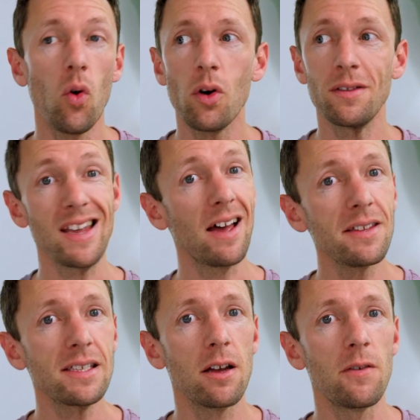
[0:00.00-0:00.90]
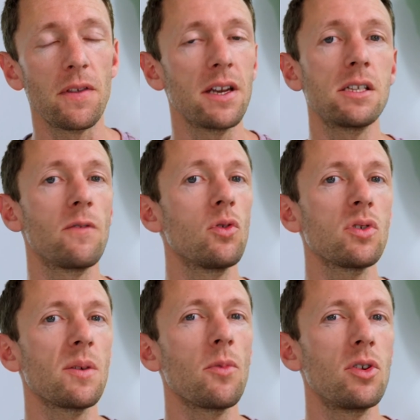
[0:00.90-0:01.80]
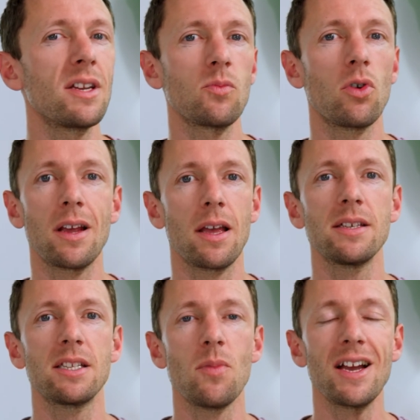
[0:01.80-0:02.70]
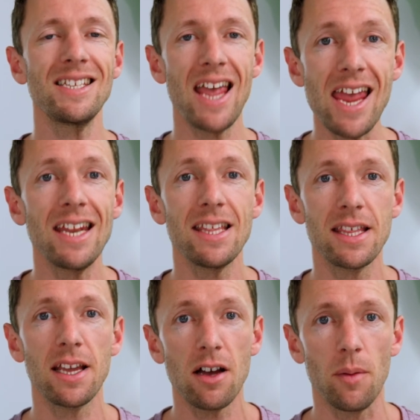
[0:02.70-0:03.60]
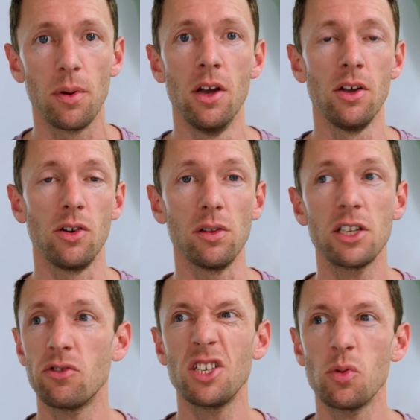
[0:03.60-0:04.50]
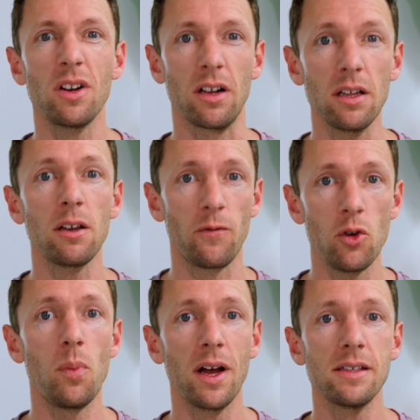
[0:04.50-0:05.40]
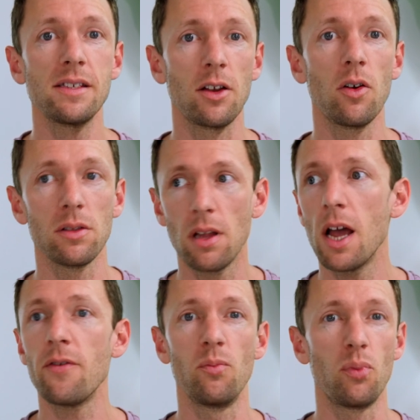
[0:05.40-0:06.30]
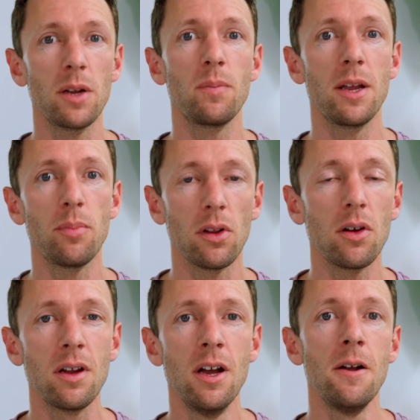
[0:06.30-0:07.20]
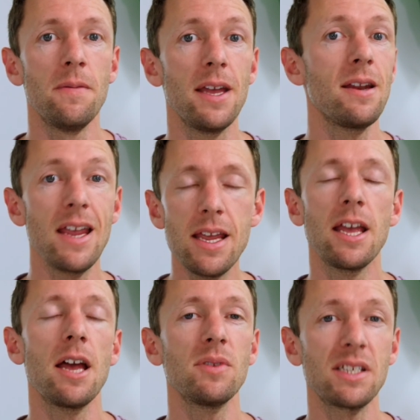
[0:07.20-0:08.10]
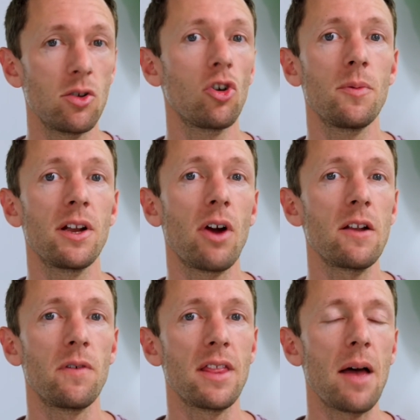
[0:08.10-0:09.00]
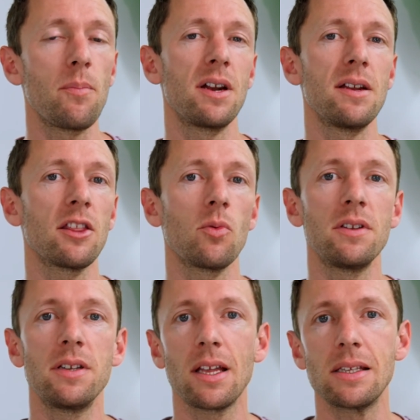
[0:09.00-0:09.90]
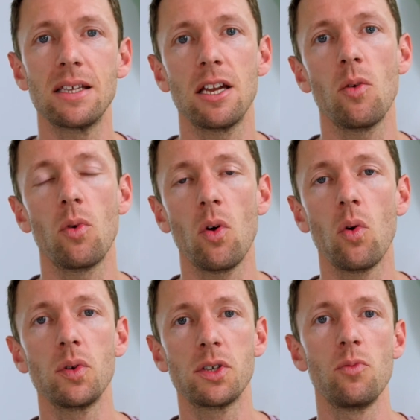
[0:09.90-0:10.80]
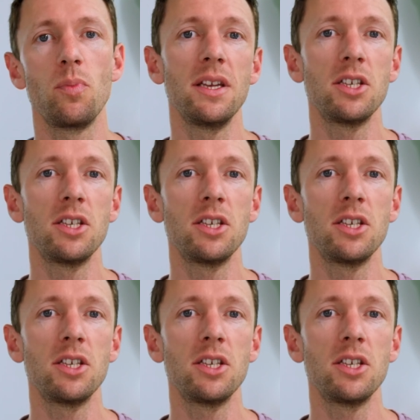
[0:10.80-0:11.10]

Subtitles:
Or on the other side of things, if you're someone who doesn't want to customize anything up, you literally just want to click a few buttons and go live and bring people on, then Ecamm is still going to be great for that, but another one to consider would also be